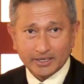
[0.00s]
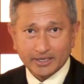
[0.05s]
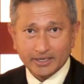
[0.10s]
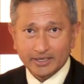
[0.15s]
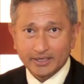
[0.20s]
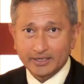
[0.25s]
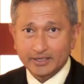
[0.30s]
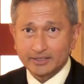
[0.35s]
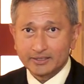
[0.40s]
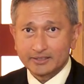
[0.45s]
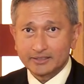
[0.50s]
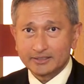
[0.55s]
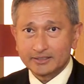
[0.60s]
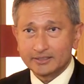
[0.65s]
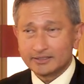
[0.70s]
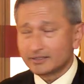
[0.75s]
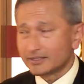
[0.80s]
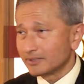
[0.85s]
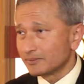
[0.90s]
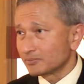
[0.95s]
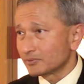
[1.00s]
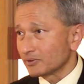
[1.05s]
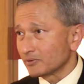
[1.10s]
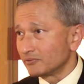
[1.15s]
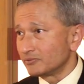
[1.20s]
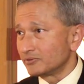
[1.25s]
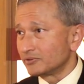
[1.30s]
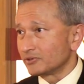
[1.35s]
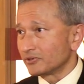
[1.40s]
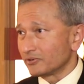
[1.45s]
And in terms
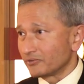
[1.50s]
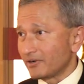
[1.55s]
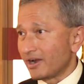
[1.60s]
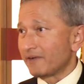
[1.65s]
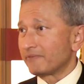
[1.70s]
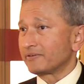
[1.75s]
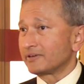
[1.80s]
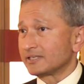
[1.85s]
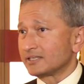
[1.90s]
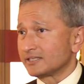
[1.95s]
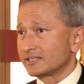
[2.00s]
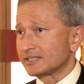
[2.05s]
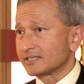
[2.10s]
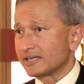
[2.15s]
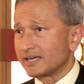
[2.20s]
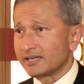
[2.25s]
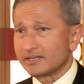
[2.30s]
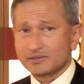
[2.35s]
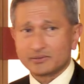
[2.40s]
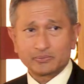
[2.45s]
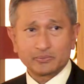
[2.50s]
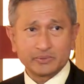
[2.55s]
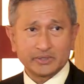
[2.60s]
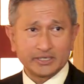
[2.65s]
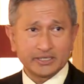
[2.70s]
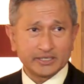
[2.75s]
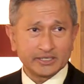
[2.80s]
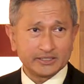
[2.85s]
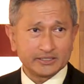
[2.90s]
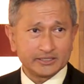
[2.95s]
of geographical size,
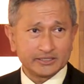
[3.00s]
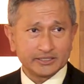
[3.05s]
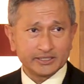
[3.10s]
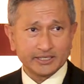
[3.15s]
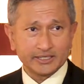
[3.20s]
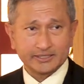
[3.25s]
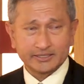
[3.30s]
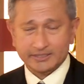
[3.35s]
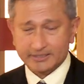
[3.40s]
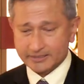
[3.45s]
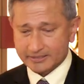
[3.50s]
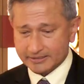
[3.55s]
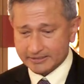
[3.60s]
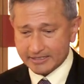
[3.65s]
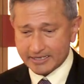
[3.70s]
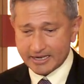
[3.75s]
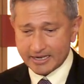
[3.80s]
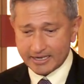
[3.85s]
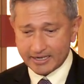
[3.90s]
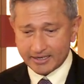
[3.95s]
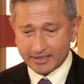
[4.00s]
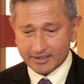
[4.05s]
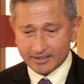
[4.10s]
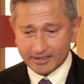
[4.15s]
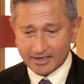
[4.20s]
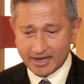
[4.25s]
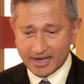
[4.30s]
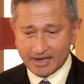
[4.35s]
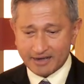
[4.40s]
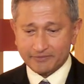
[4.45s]
we are just
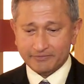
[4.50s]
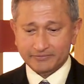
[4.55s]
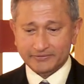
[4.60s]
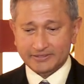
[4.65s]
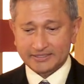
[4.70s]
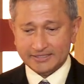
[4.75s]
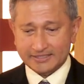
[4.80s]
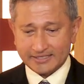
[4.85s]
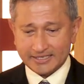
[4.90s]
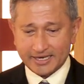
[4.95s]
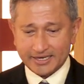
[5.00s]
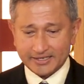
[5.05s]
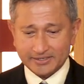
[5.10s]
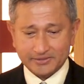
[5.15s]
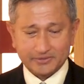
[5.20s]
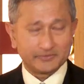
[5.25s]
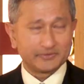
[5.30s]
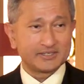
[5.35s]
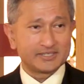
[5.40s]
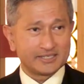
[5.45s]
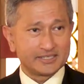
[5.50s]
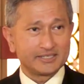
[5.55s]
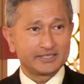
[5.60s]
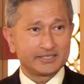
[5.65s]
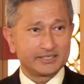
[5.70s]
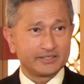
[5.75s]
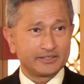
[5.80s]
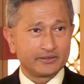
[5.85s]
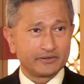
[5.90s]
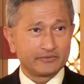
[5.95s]
half the size of the
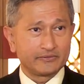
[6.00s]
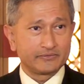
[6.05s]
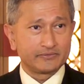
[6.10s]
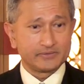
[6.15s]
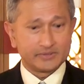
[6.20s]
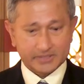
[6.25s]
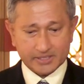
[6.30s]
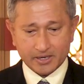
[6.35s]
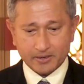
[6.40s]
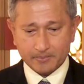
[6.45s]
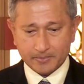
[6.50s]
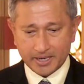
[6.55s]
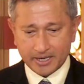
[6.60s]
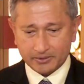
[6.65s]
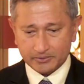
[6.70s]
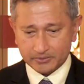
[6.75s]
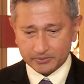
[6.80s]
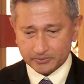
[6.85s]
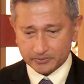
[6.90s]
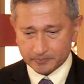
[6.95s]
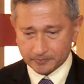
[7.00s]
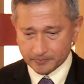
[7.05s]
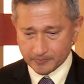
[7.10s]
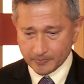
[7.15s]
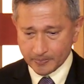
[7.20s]
city of Sao Paulo.